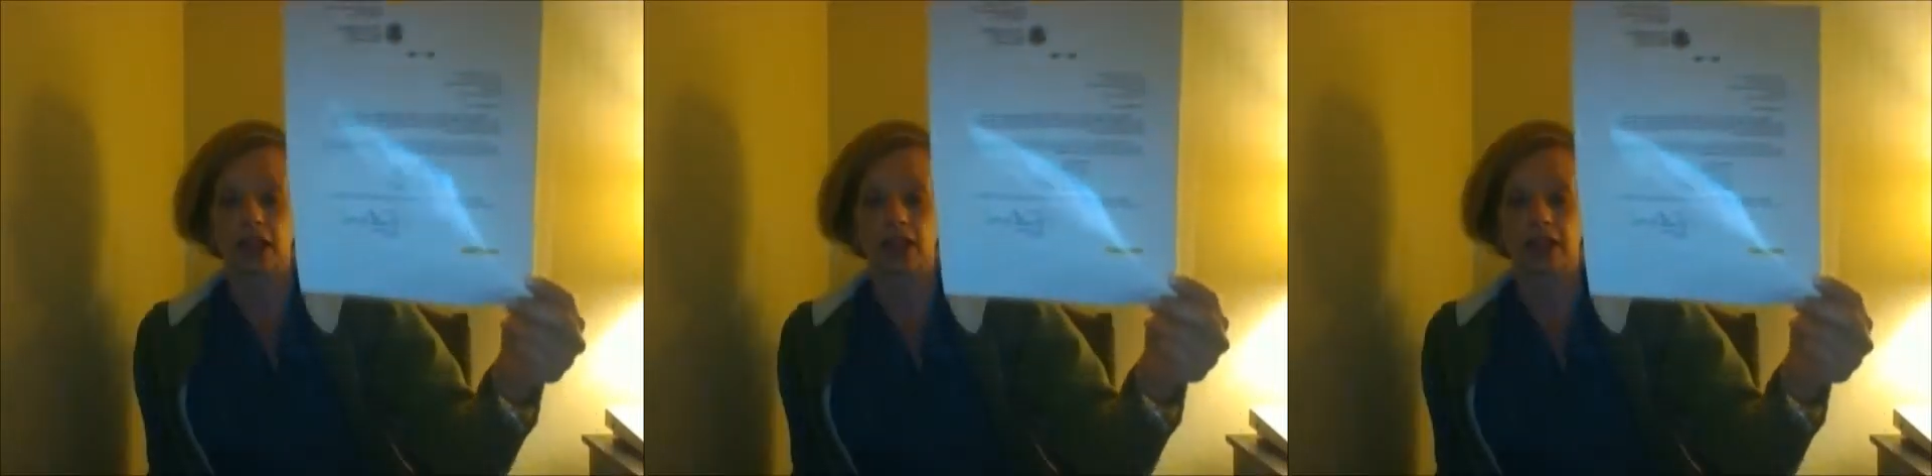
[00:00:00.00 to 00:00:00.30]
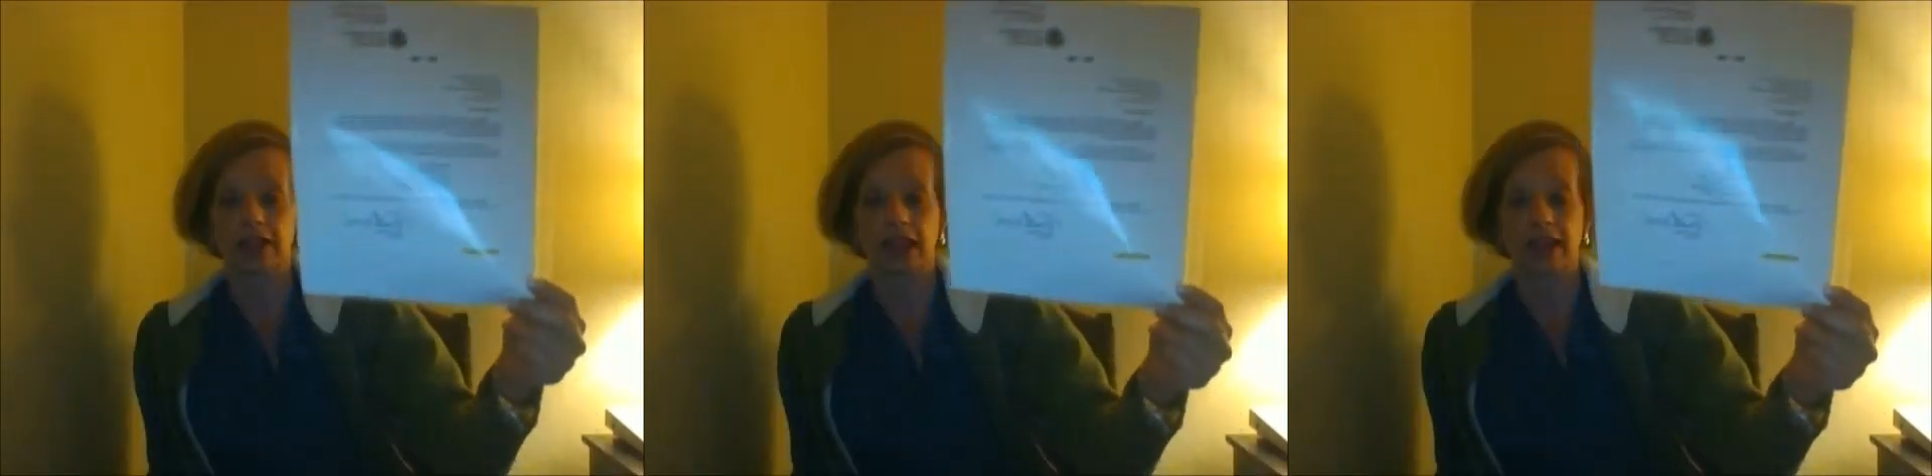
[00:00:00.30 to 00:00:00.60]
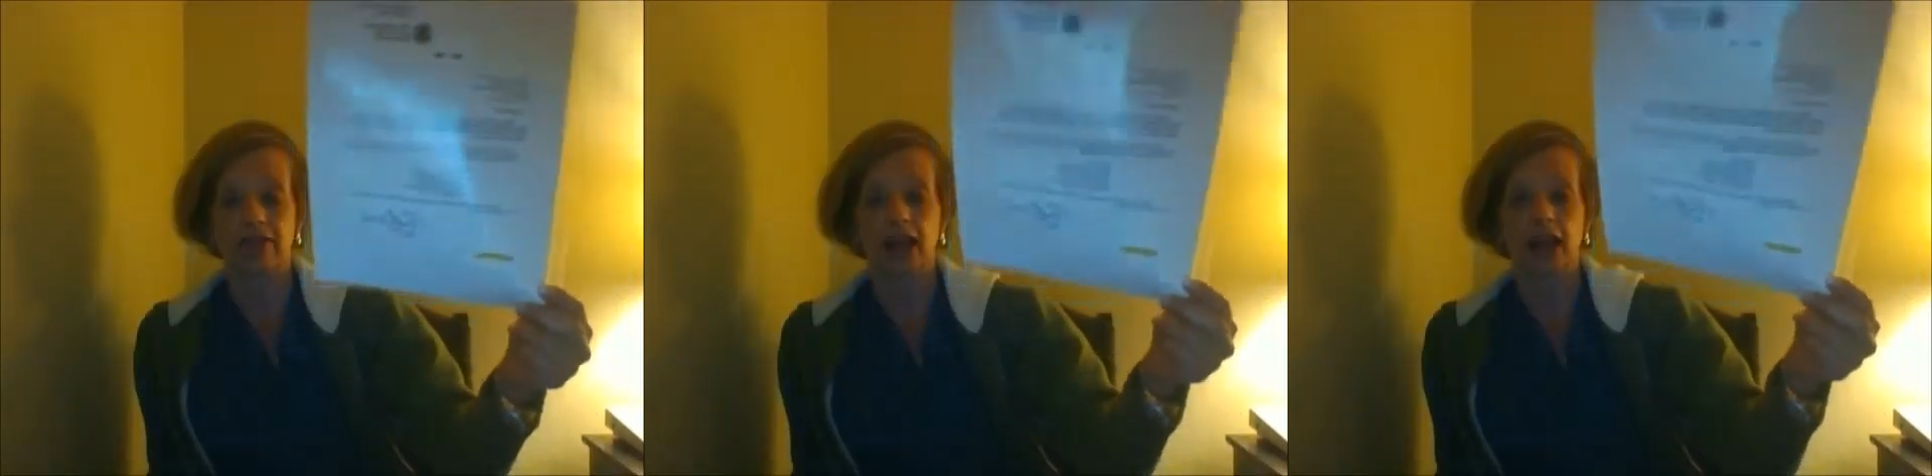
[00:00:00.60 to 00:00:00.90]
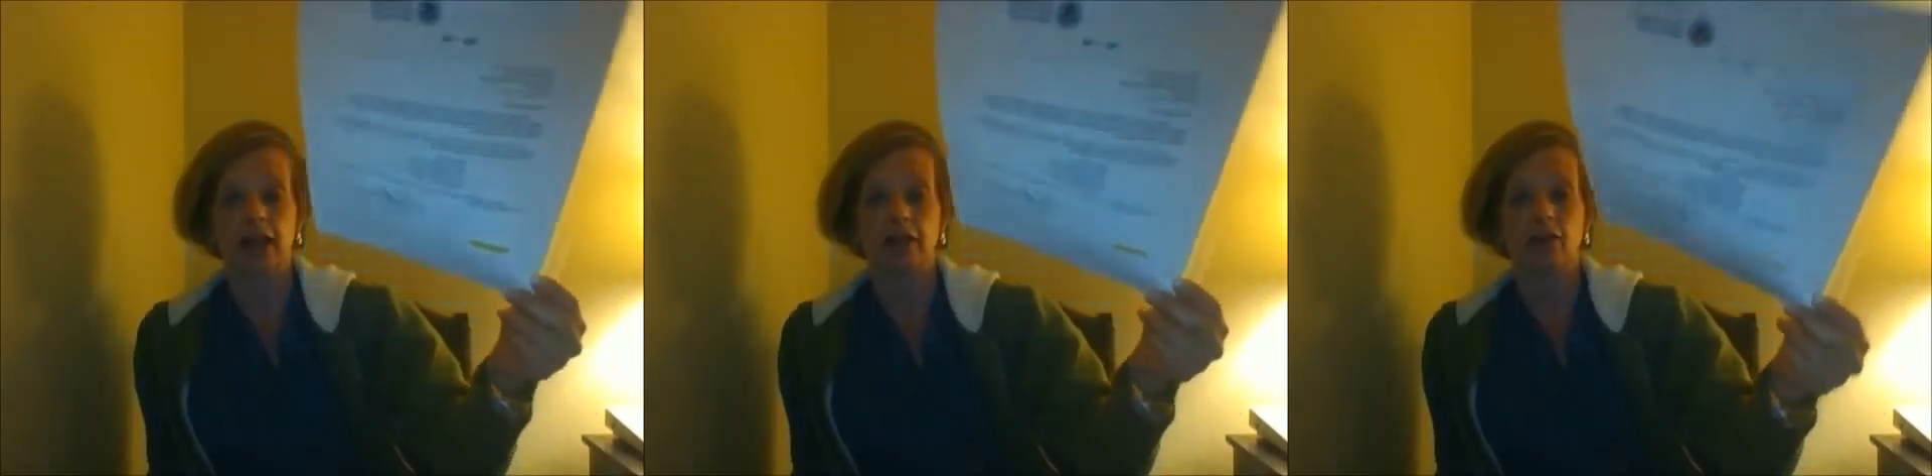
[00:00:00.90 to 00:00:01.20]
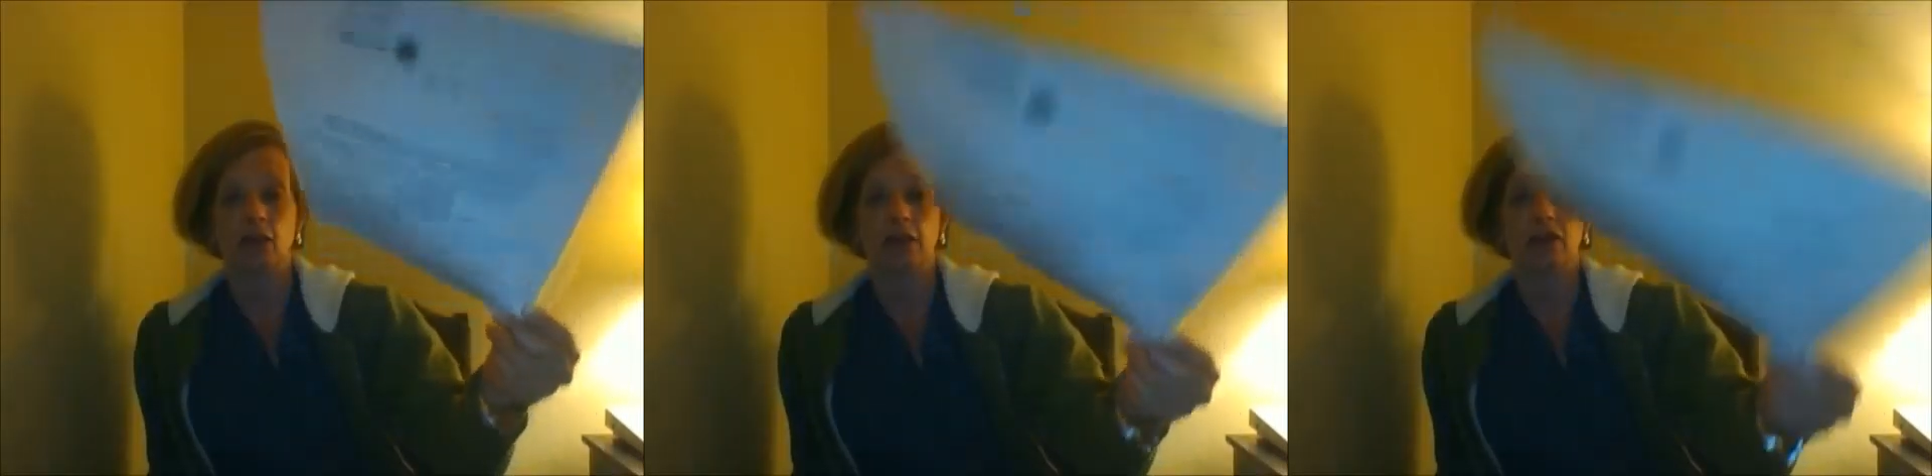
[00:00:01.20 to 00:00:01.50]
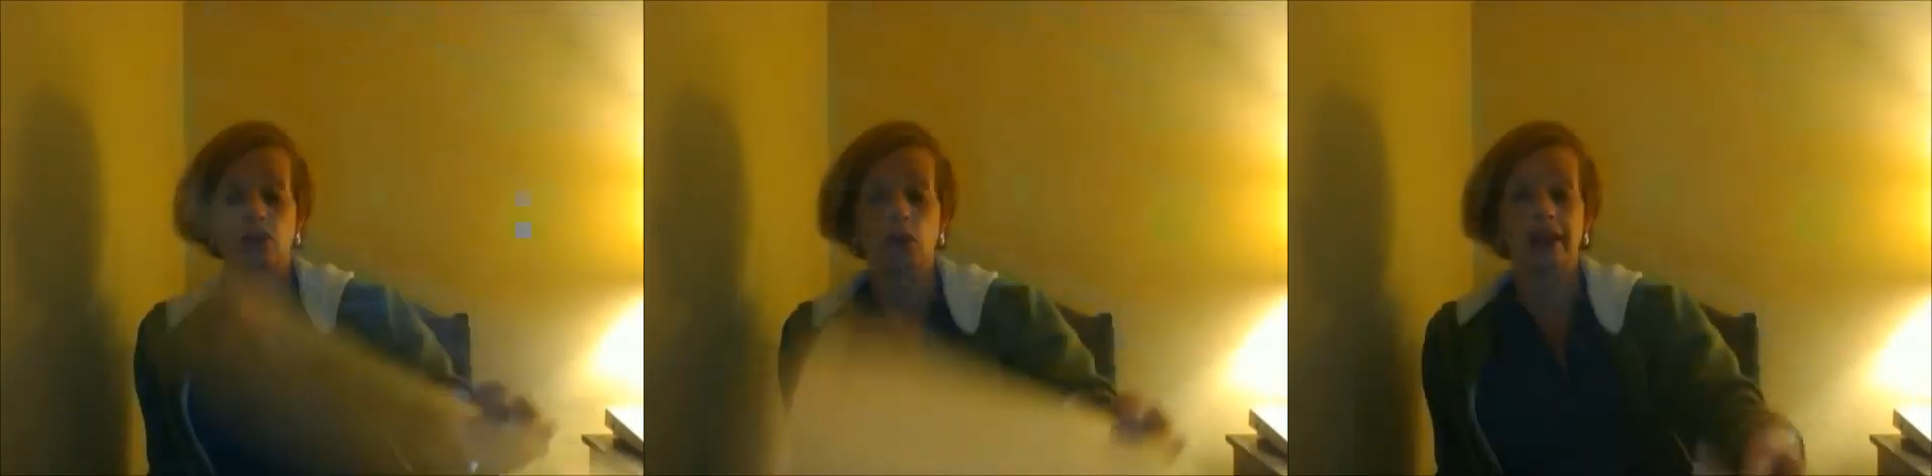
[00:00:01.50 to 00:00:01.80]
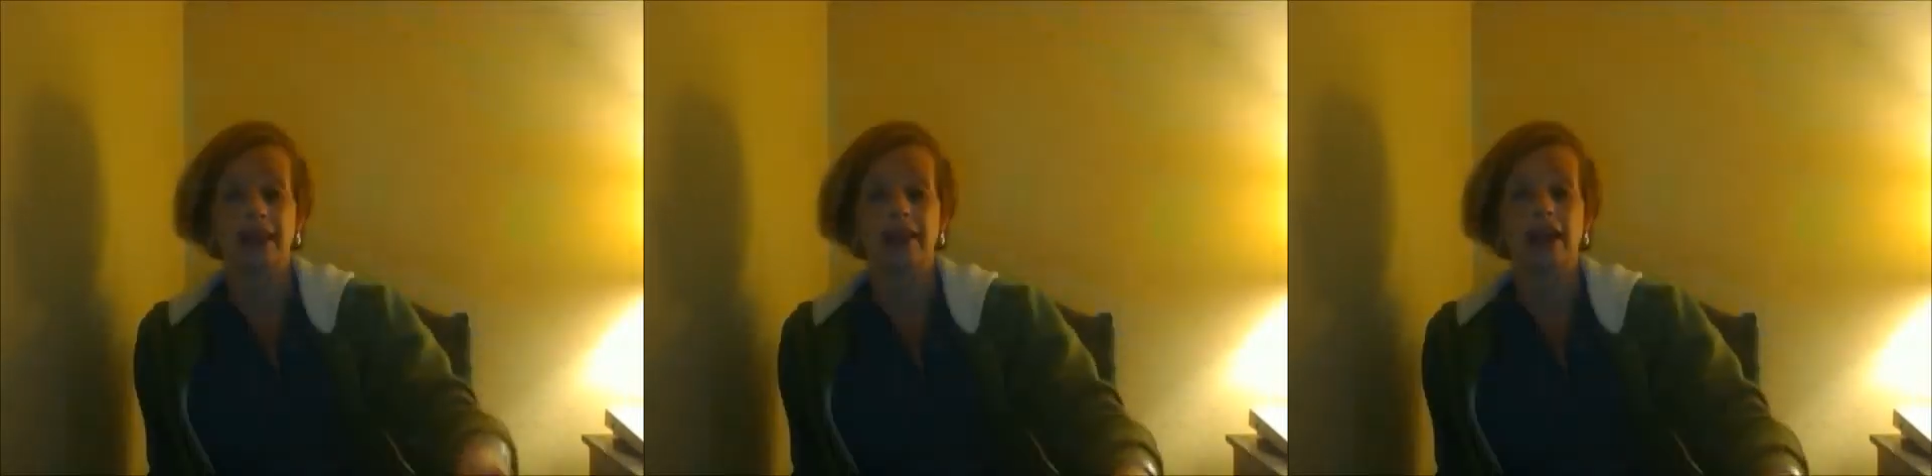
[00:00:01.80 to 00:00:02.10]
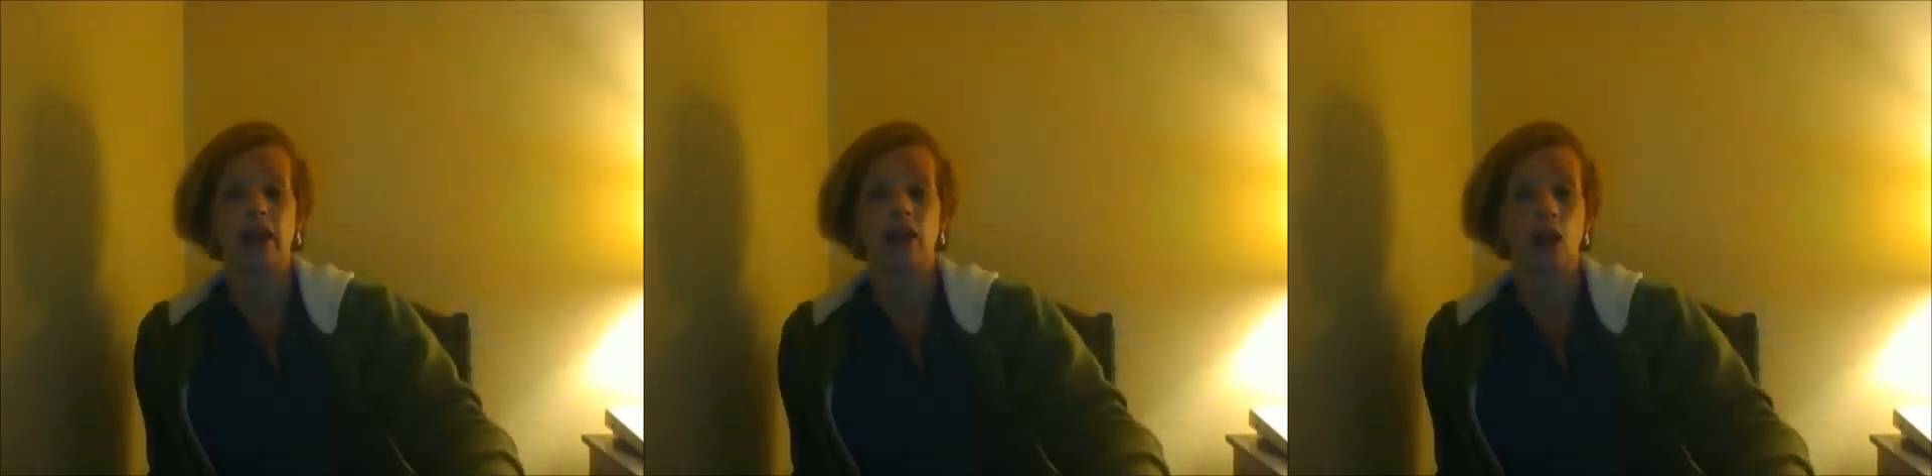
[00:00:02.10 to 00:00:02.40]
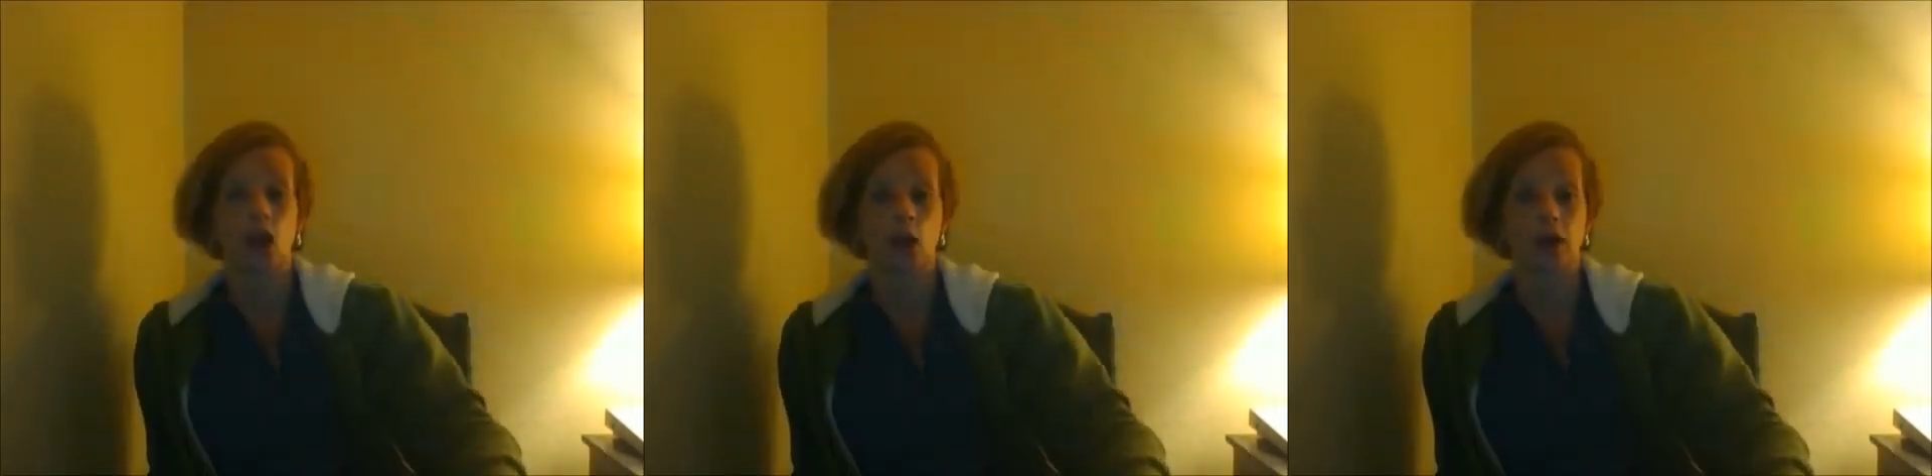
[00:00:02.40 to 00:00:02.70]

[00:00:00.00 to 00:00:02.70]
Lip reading: Nothing. They have not come forth to do anything on their own.